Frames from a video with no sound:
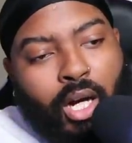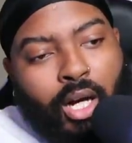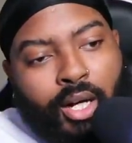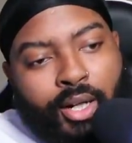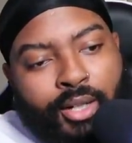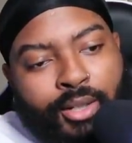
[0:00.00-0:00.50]

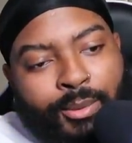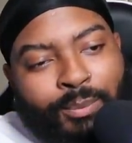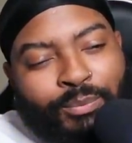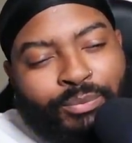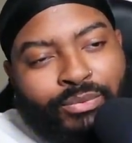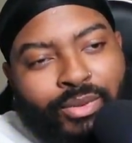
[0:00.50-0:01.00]

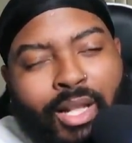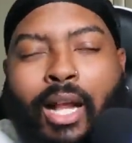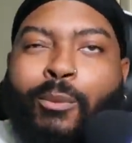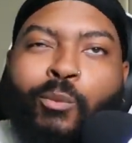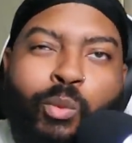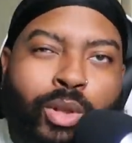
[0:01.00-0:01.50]
I'm
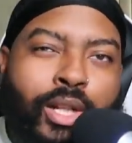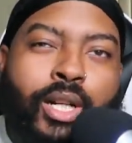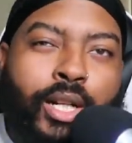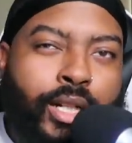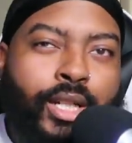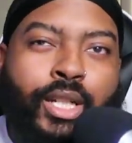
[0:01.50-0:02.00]
really
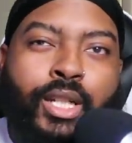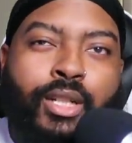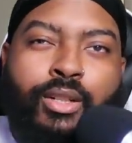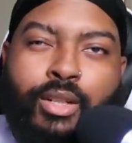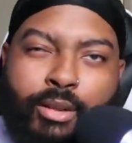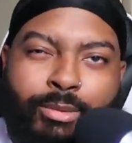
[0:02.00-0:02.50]
gonna
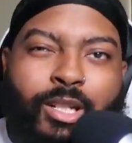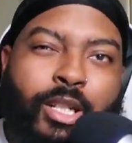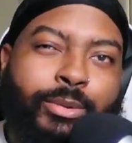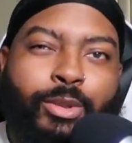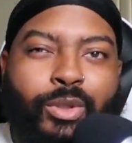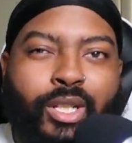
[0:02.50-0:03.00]
need
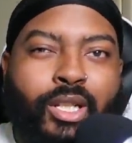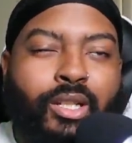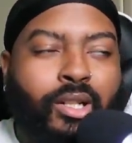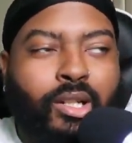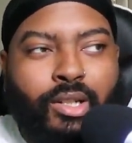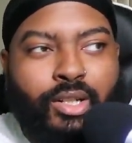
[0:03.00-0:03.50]

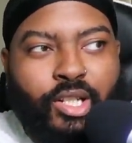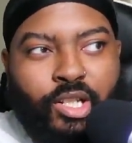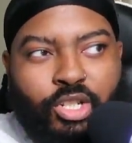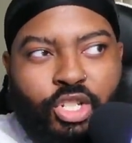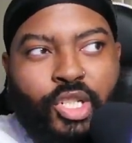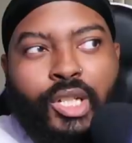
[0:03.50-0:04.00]
WWE to
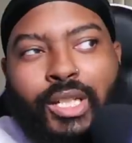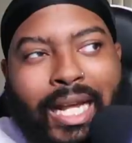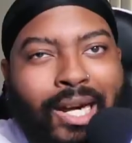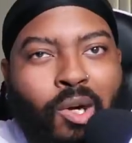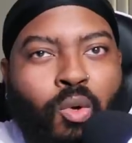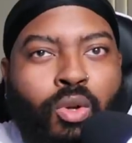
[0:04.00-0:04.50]
chill
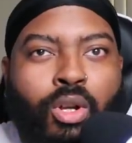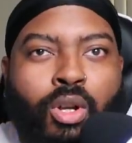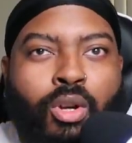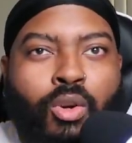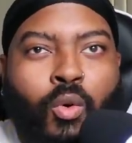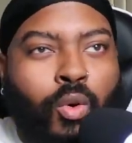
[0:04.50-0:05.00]
out
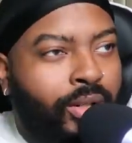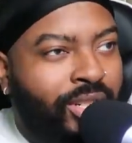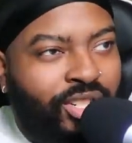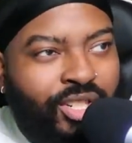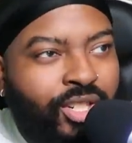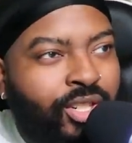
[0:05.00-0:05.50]

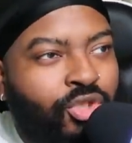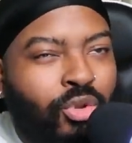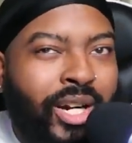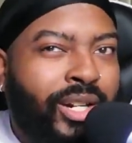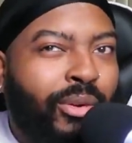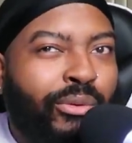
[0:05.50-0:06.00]
on just
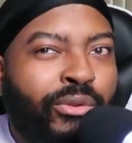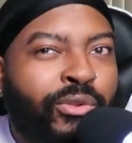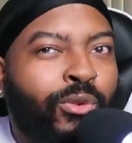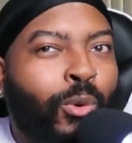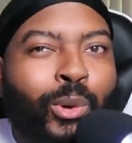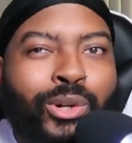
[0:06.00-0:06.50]
trying to
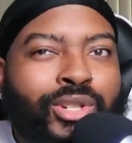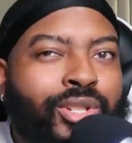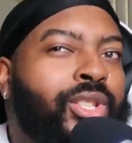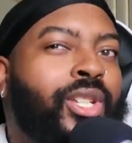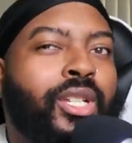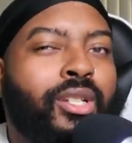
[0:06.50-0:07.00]

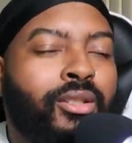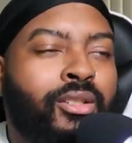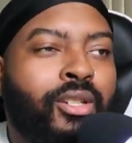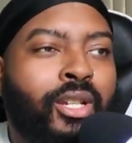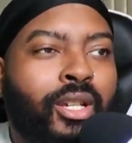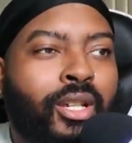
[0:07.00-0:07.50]
force
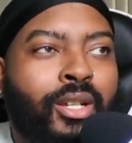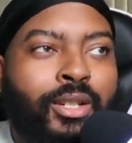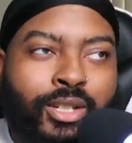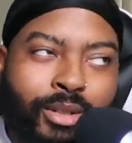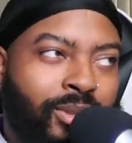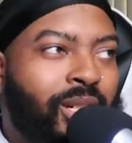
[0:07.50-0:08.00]
things.
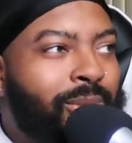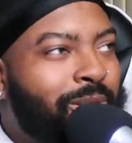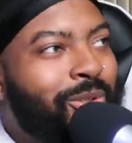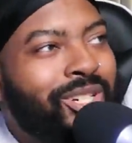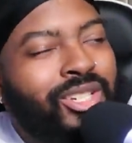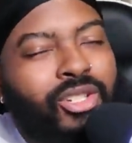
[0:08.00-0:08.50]

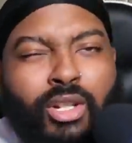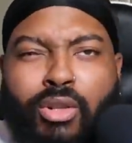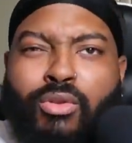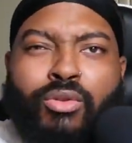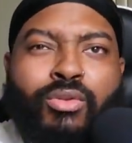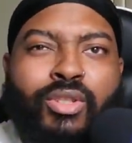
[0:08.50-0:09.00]
WWE is
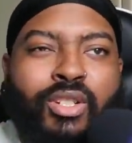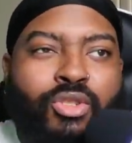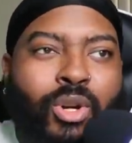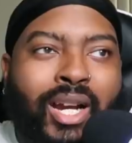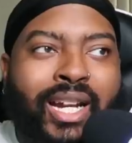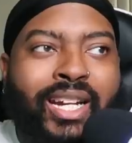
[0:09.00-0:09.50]
known to
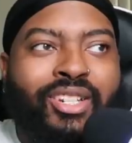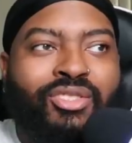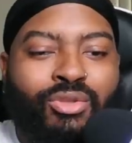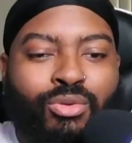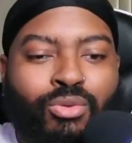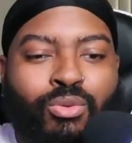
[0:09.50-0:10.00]
try
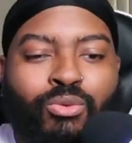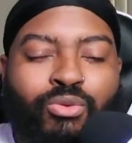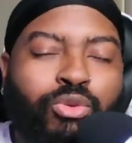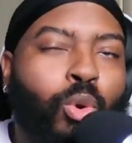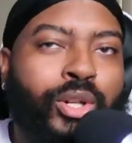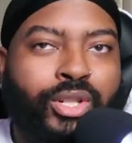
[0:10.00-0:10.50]
to
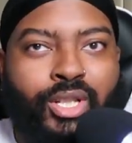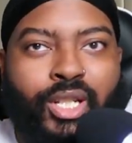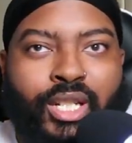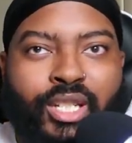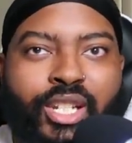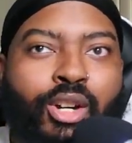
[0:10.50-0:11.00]
force
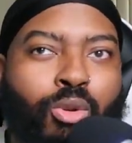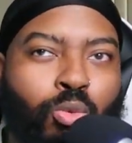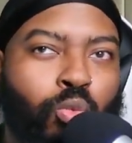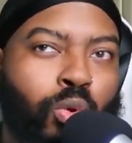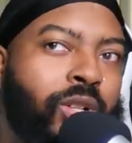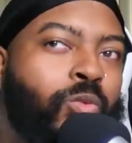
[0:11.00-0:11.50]
things. They'll
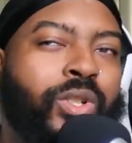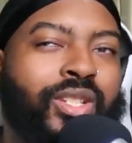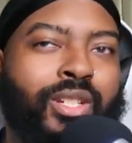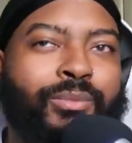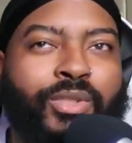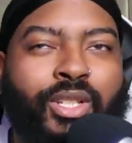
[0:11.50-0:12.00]
run
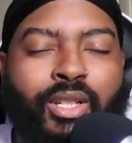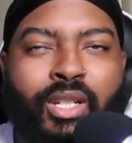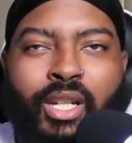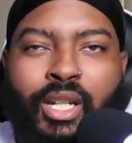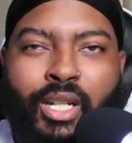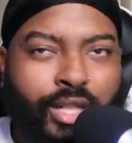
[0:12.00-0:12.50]
with something
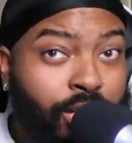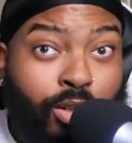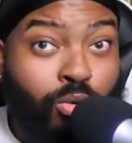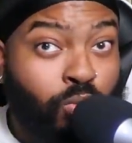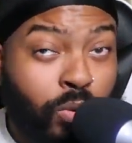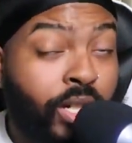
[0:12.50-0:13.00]
and then
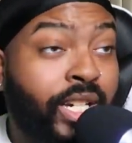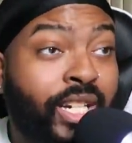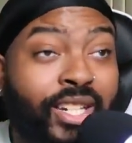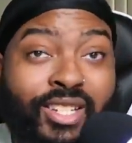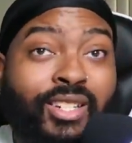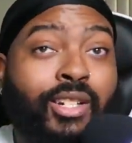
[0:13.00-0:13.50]
they'll run
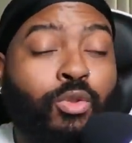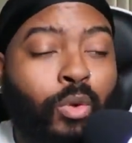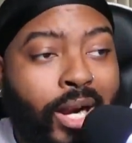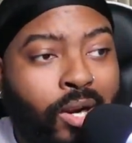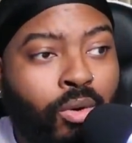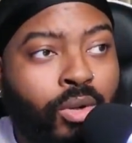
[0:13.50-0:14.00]
it into the
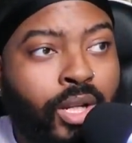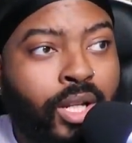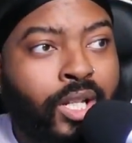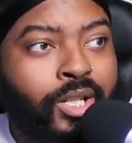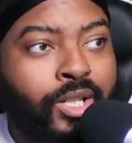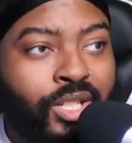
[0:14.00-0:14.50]
ground.
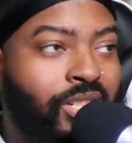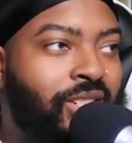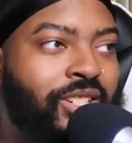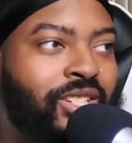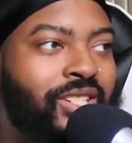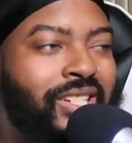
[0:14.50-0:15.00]

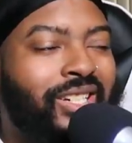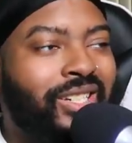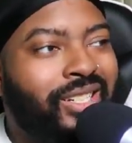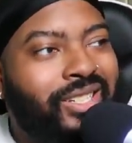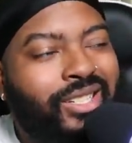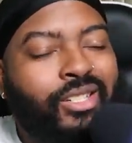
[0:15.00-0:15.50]
This is
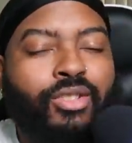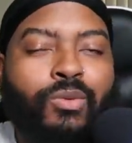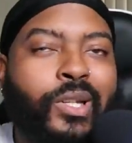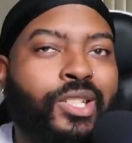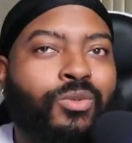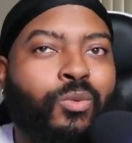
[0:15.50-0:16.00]
a
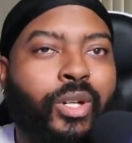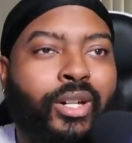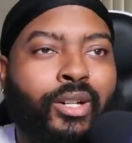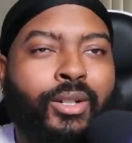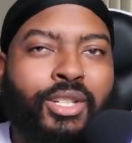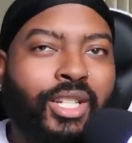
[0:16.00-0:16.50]
situation
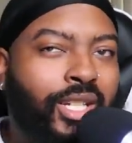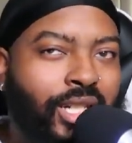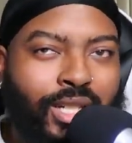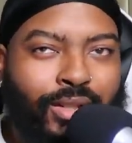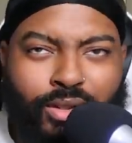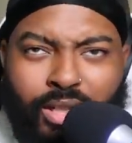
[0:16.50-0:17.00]
where you
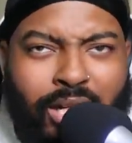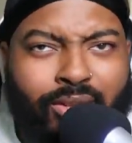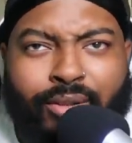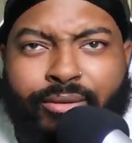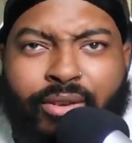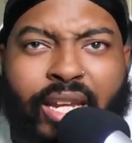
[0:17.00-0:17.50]
didn't even
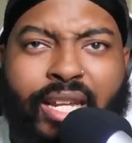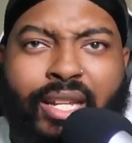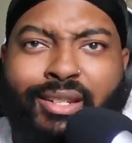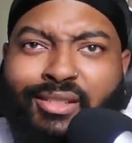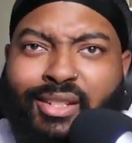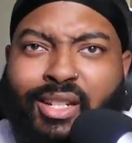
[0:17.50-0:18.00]
allow the
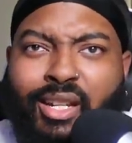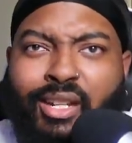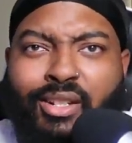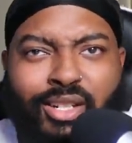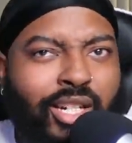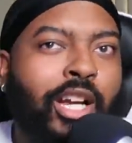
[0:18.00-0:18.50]
fans
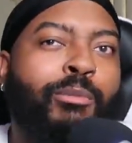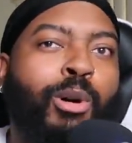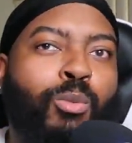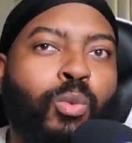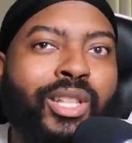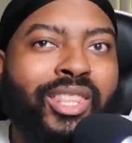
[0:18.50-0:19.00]
to come
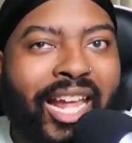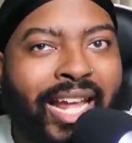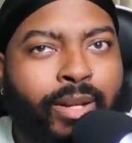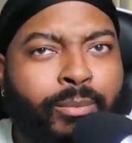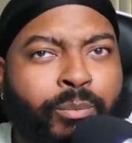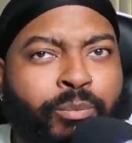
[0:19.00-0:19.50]
up with
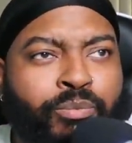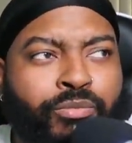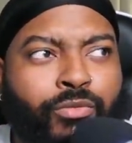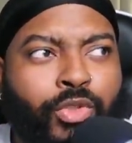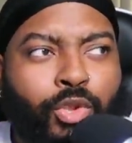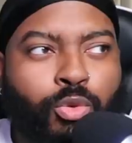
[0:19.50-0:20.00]
that.
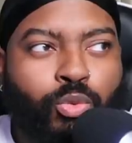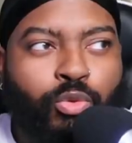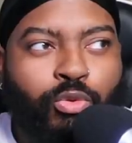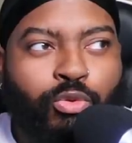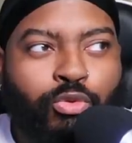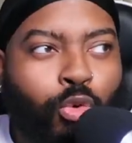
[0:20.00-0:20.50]
You
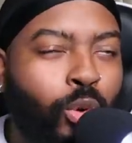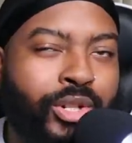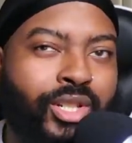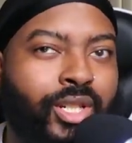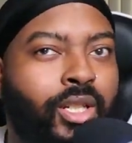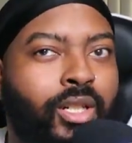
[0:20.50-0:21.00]

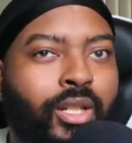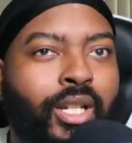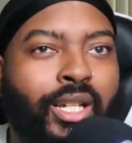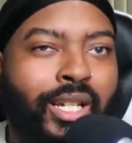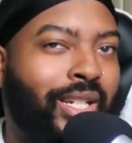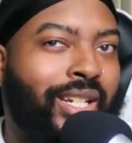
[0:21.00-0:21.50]
forced it,
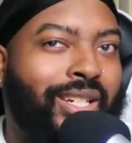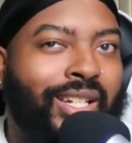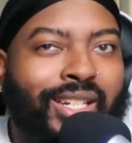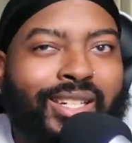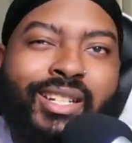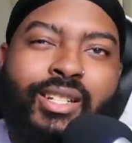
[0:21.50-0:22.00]
and
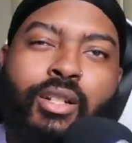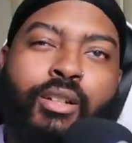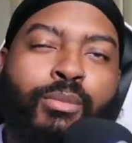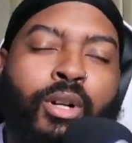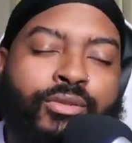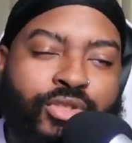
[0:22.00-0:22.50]
it doesn't
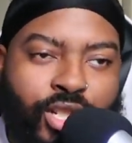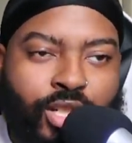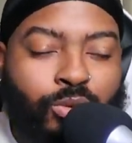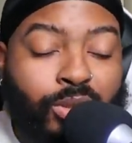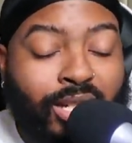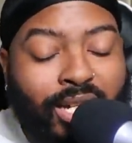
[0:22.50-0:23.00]
come off
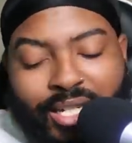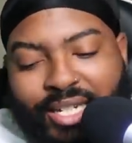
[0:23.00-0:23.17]
genuine.